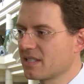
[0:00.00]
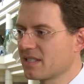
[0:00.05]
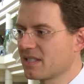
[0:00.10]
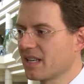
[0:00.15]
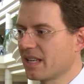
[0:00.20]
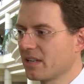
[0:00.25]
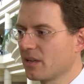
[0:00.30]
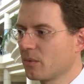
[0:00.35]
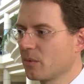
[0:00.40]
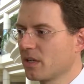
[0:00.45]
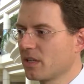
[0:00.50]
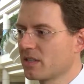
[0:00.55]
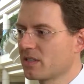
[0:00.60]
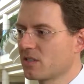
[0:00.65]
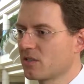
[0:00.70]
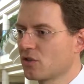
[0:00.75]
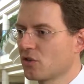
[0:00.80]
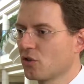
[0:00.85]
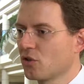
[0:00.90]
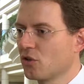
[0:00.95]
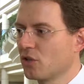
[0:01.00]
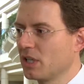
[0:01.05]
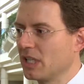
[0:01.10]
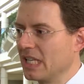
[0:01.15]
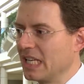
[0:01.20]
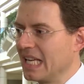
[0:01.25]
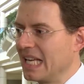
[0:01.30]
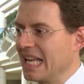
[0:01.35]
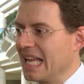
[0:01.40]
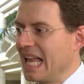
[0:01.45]
study was to
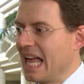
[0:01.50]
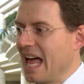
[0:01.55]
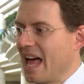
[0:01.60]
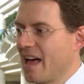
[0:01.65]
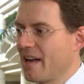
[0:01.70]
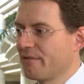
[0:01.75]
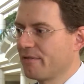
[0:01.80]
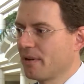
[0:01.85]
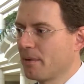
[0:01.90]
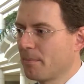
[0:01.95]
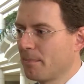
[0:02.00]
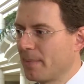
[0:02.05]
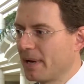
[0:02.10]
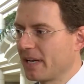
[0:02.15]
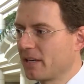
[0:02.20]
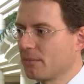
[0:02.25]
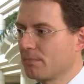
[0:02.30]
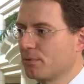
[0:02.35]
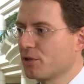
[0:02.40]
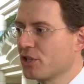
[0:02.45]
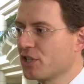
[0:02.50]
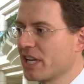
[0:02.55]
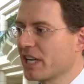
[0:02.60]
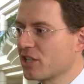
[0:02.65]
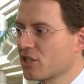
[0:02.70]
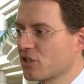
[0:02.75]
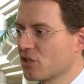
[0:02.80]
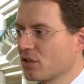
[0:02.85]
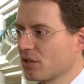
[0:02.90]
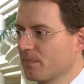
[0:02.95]
have a better
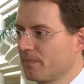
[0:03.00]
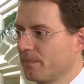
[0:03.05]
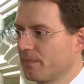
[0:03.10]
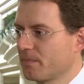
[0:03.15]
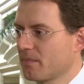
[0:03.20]
prediction